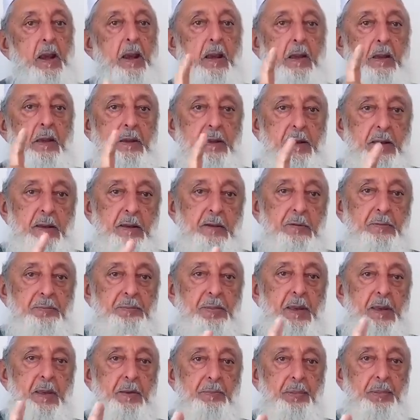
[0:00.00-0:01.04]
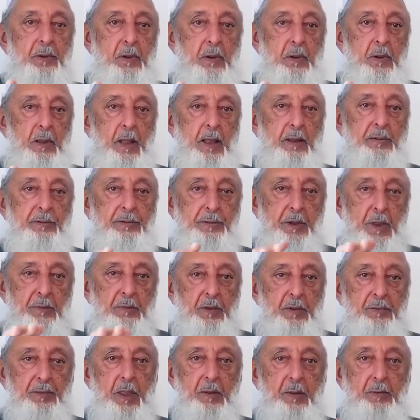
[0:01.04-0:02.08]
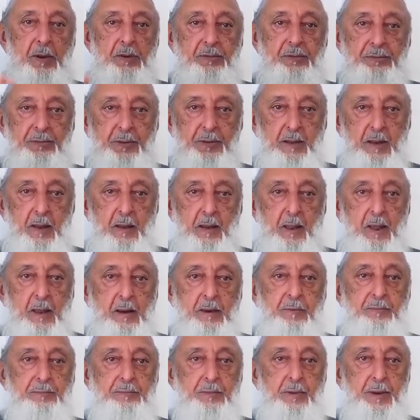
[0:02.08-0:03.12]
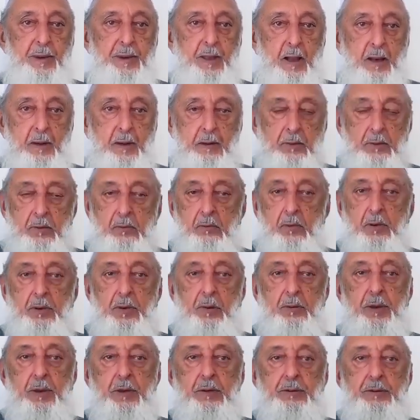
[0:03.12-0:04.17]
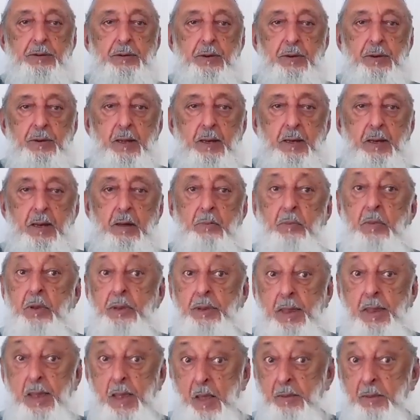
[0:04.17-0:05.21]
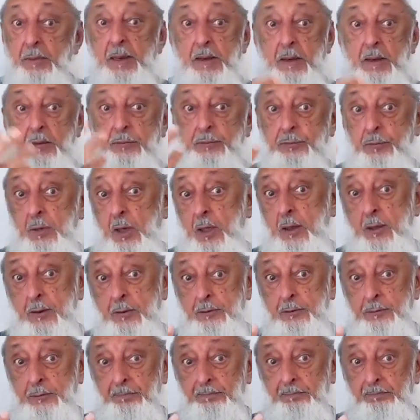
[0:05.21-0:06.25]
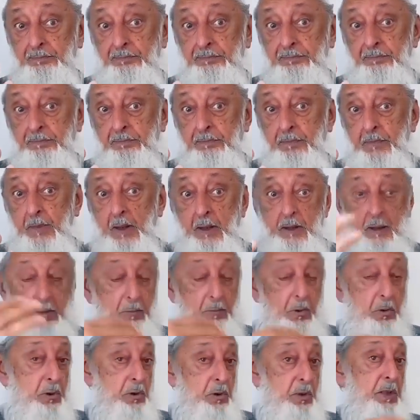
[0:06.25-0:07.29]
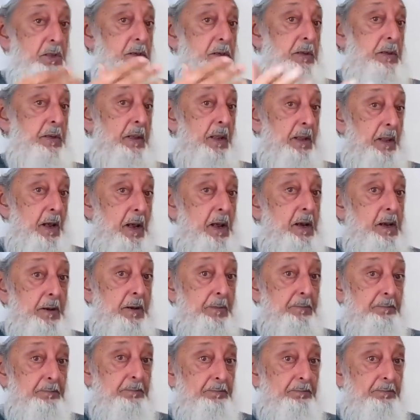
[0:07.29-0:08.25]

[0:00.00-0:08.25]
these people, and some of them are still alive today, I don't want to mention their name, but they're eminent scholars. They're more learned than I am.